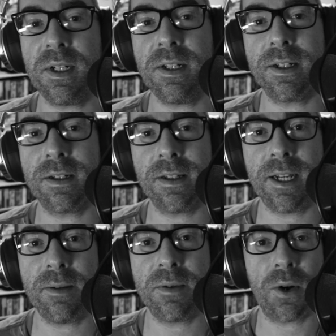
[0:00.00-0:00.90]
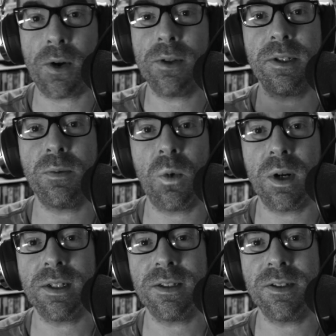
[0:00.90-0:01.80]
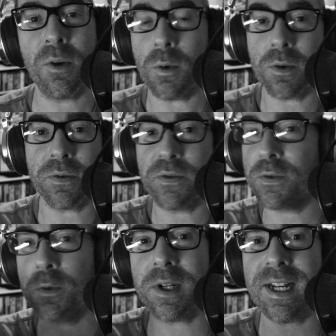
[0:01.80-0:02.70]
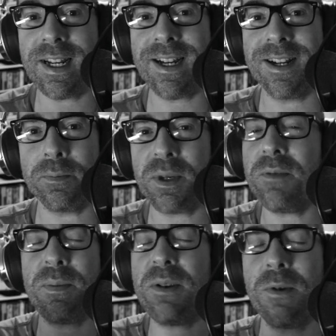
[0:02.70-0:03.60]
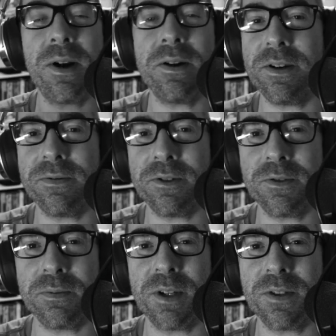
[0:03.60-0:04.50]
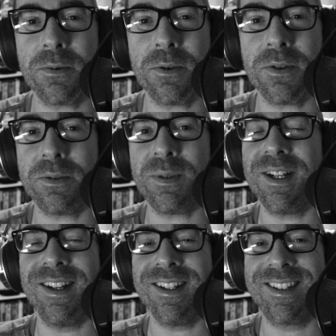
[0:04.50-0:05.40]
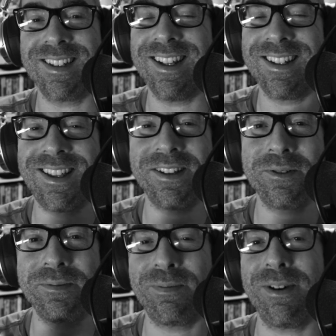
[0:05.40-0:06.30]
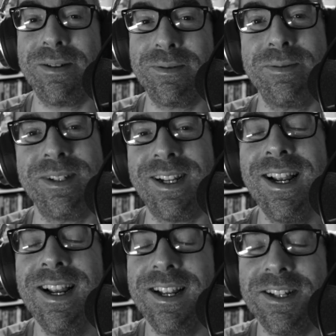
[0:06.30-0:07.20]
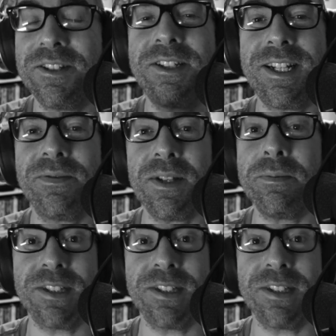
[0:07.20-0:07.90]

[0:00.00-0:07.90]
that claims all-in-one or free, be wary of those buzzwords because they're probably, just think of them as